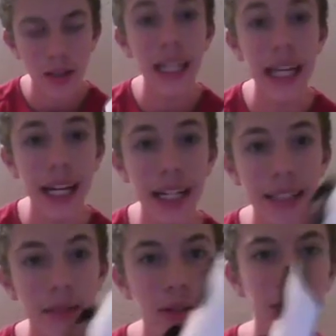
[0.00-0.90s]
that I
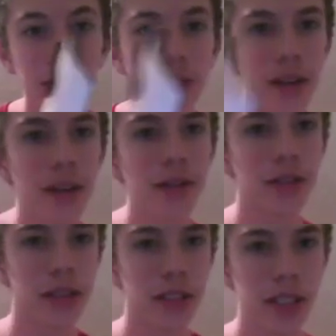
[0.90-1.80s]
need to move, so
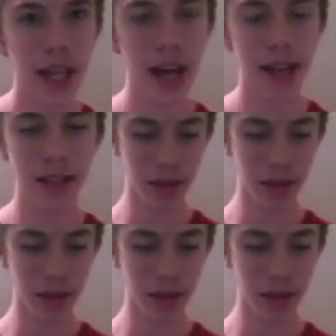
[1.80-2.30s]
that's